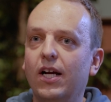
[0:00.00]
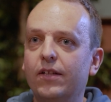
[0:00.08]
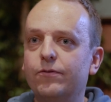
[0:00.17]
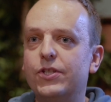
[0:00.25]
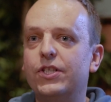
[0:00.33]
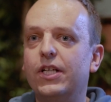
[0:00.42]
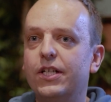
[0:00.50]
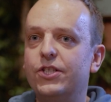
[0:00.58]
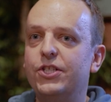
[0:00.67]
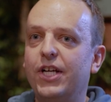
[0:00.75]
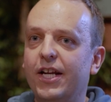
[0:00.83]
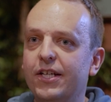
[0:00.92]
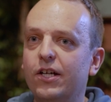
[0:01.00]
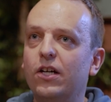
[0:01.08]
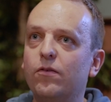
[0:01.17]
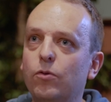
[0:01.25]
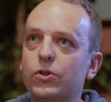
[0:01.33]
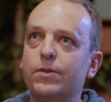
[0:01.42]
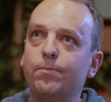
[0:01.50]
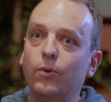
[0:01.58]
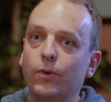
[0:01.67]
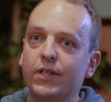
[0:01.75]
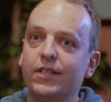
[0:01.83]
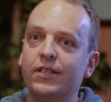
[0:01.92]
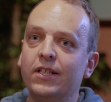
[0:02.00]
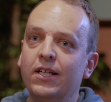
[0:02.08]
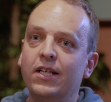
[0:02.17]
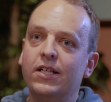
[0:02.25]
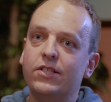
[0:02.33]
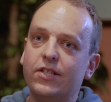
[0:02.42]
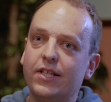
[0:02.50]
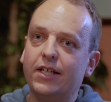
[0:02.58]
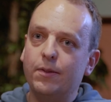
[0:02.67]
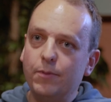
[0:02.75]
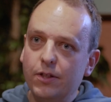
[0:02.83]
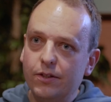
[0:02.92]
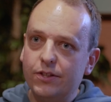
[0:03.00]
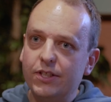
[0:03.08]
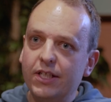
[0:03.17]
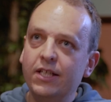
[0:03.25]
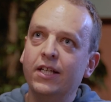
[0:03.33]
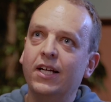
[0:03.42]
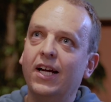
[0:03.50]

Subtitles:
research agenda of what's important to that community,